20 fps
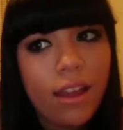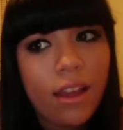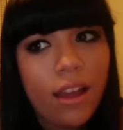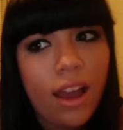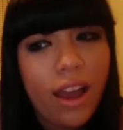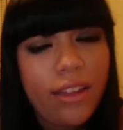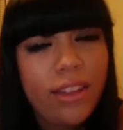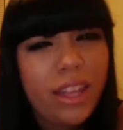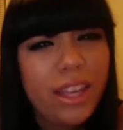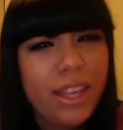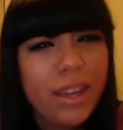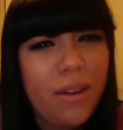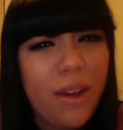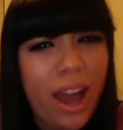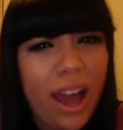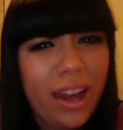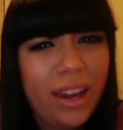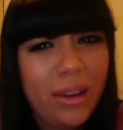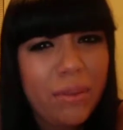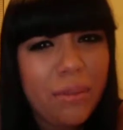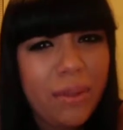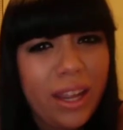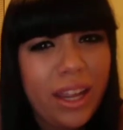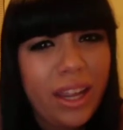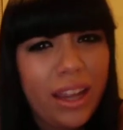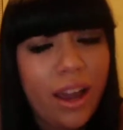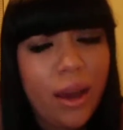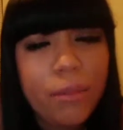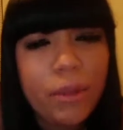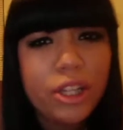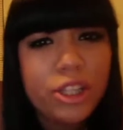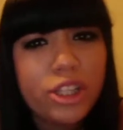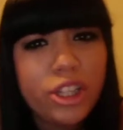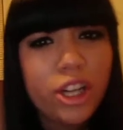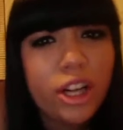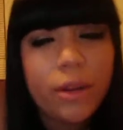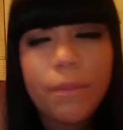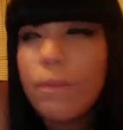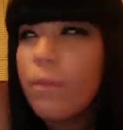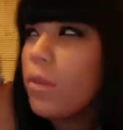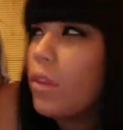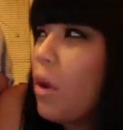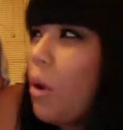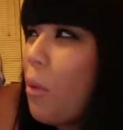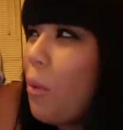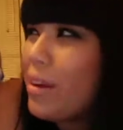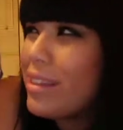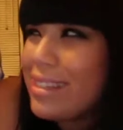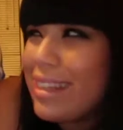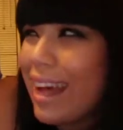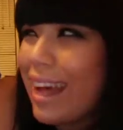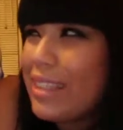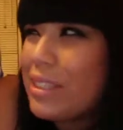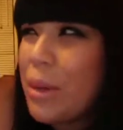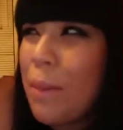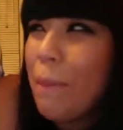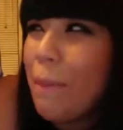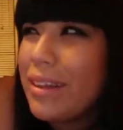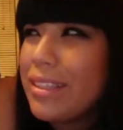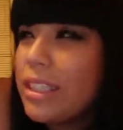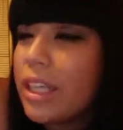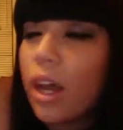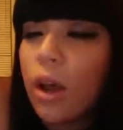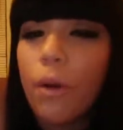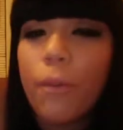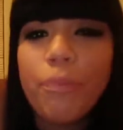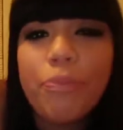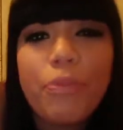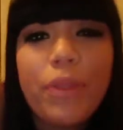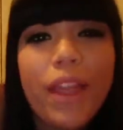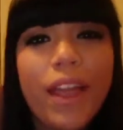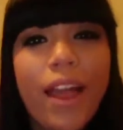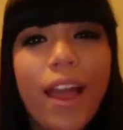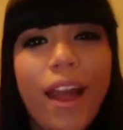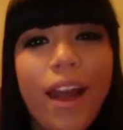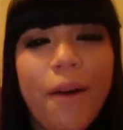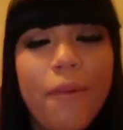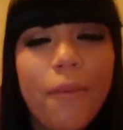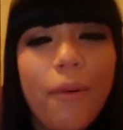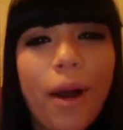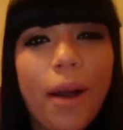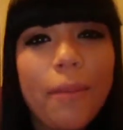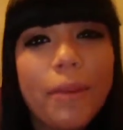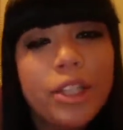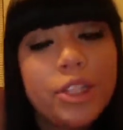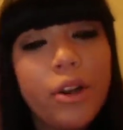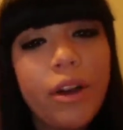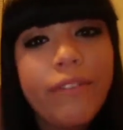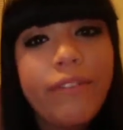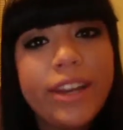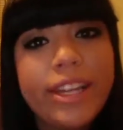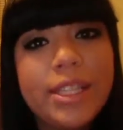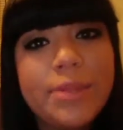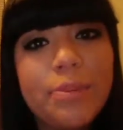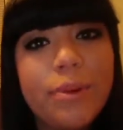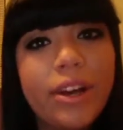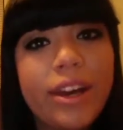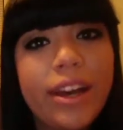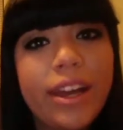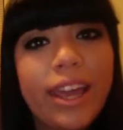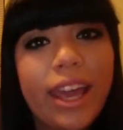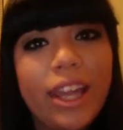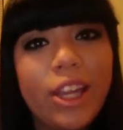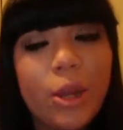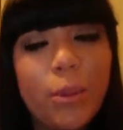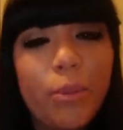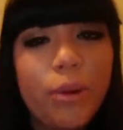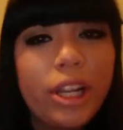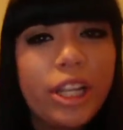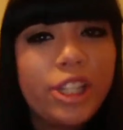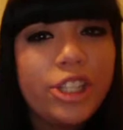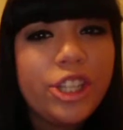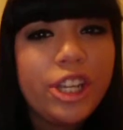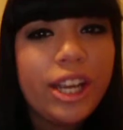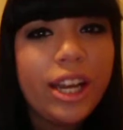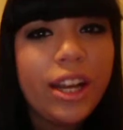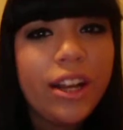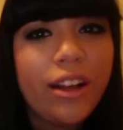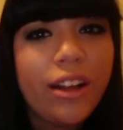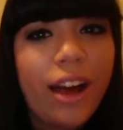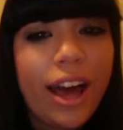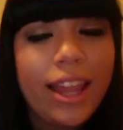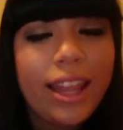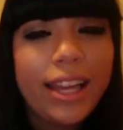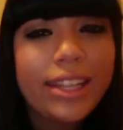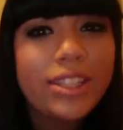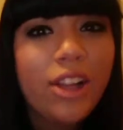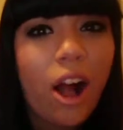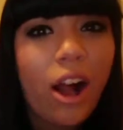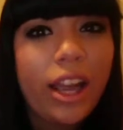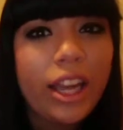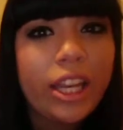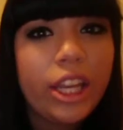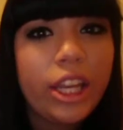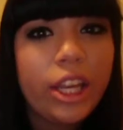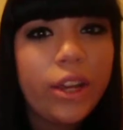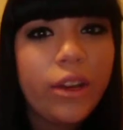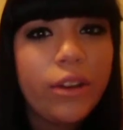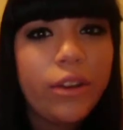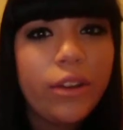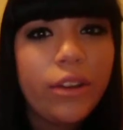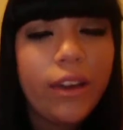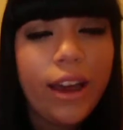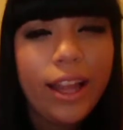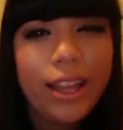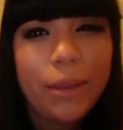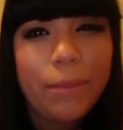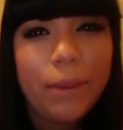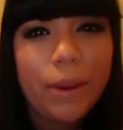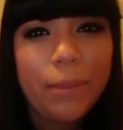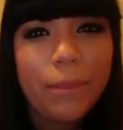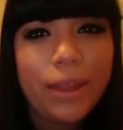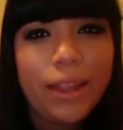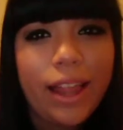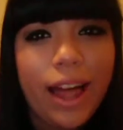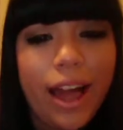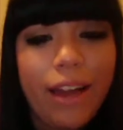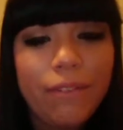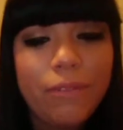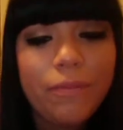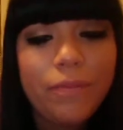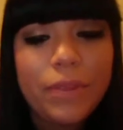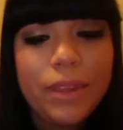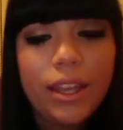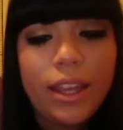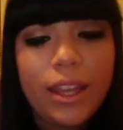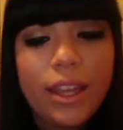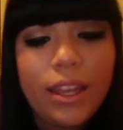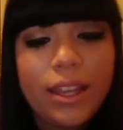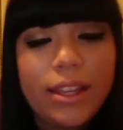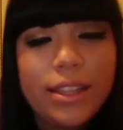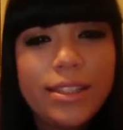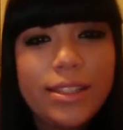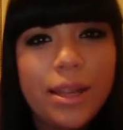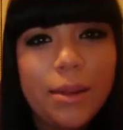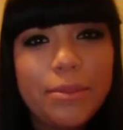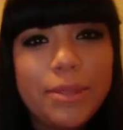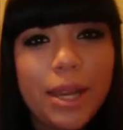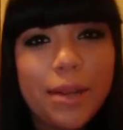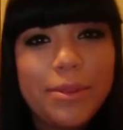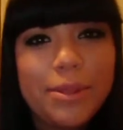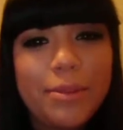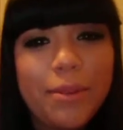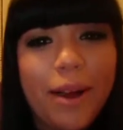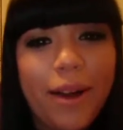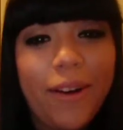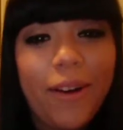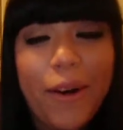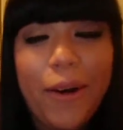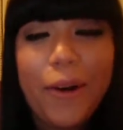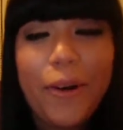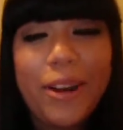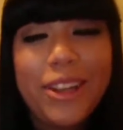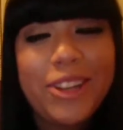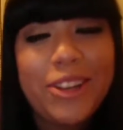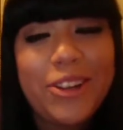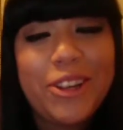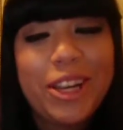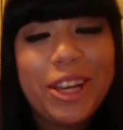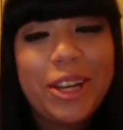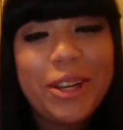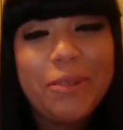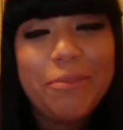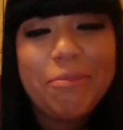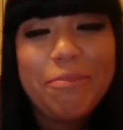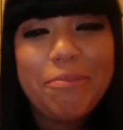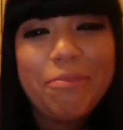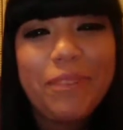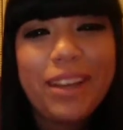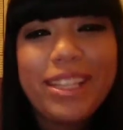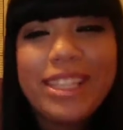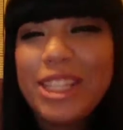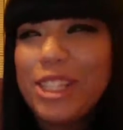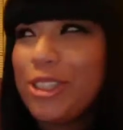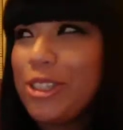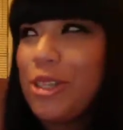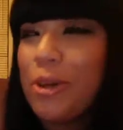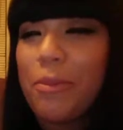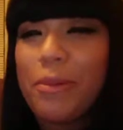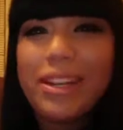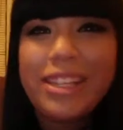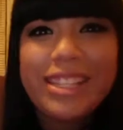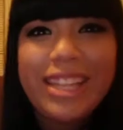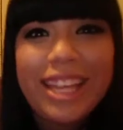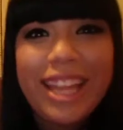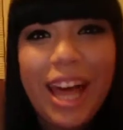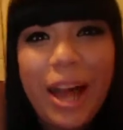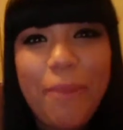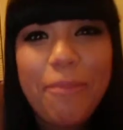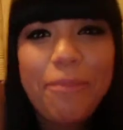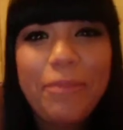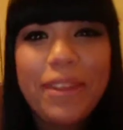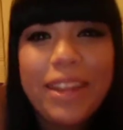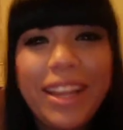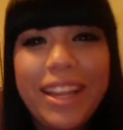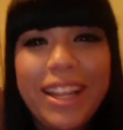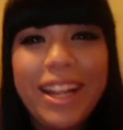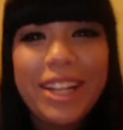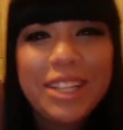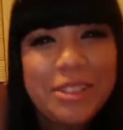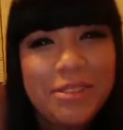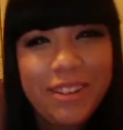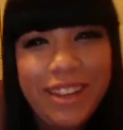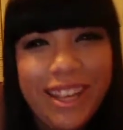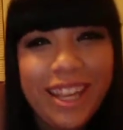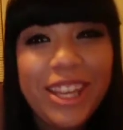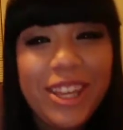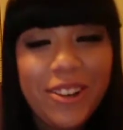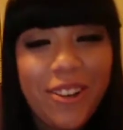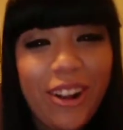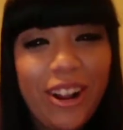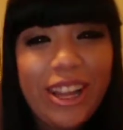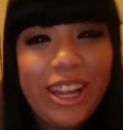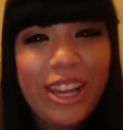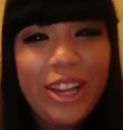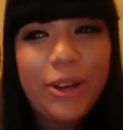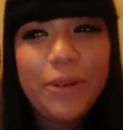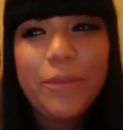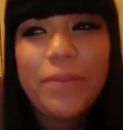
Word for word: I think you added me. I'm not sure. No, it was not two months ago. Well, I met you on Facebook, and you're pretty chill. I like talking to you. You hella make me laugh. Sometimes smile. Oh, and you're cute. My sister told me to say that. I'm playing. You are cute.